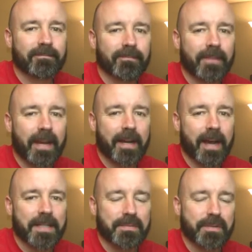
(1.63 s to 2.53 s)
Hey
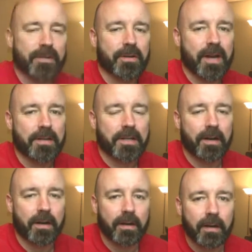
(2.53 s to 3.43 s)
guys, Mr. Janowski
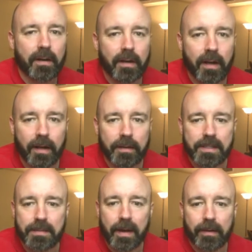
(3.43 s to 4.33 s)
here. This
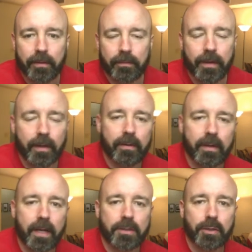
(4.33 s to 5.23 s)
is my little video to
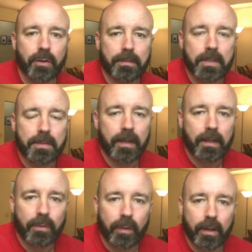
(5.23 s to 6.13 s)
get you up to
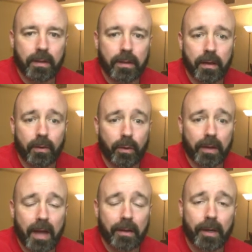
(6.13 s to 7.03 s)
speed with
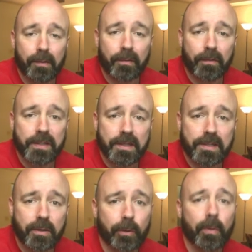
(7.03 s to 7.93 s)
online learning for Physics
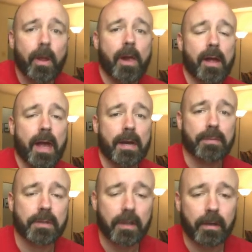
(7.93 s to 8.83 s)
2, and in
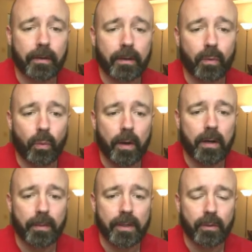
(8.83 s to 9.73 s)
particular, what are
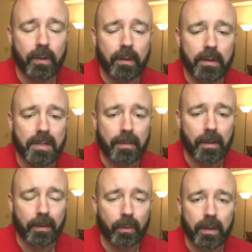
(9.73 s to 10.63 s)
we doing this
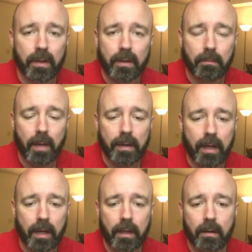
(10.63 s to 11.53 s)
upcoming week,
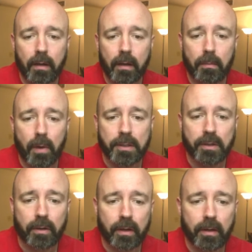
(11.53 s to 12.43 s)
Monday, March
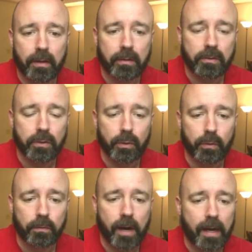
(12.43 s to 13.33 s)
30th to
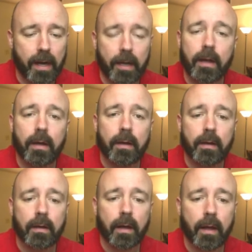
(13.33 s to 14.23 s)
Friday,
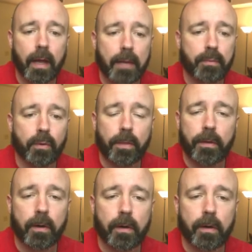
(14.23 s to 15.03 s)
April 3rd.